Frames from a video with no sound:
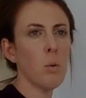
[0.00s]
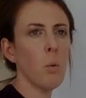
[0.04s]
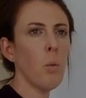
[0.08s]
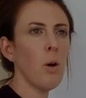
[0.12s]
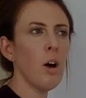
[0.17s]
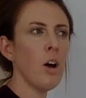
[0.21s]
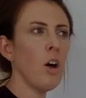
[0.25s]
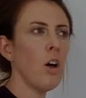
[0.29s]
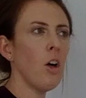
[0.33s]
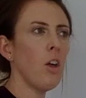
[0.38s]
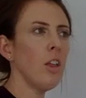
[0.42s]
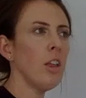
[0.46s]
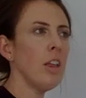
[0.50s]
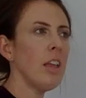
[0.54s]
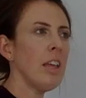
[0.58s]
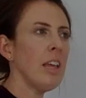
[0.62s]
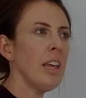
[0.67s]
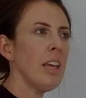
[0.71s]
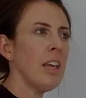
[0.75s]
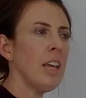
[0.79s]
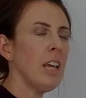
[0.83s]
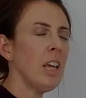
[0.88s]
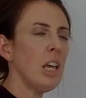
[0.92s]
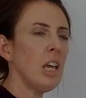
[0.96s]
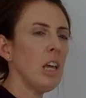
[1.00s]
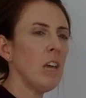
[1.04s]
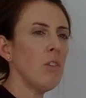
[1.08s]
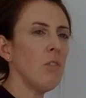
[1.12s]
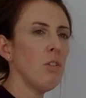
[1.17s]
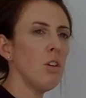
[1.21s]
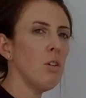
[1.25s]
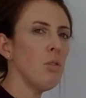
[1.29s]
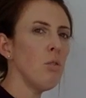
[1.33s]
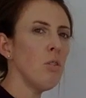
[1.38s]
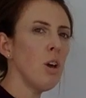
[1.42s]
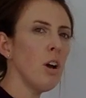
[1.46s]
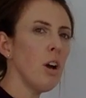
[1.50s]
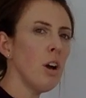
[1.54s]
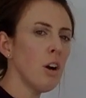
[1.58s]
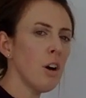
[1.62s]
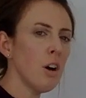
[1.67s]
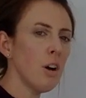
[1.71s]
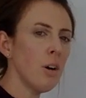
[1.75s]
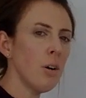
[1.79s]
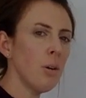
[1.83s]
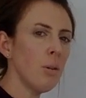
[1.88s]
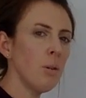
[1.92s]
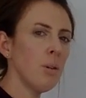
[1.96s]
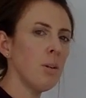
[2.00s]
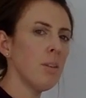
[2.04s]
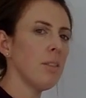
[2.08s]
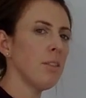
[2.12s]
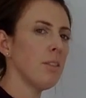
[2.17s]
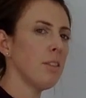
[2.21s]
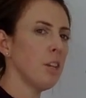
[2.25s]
Well, if you know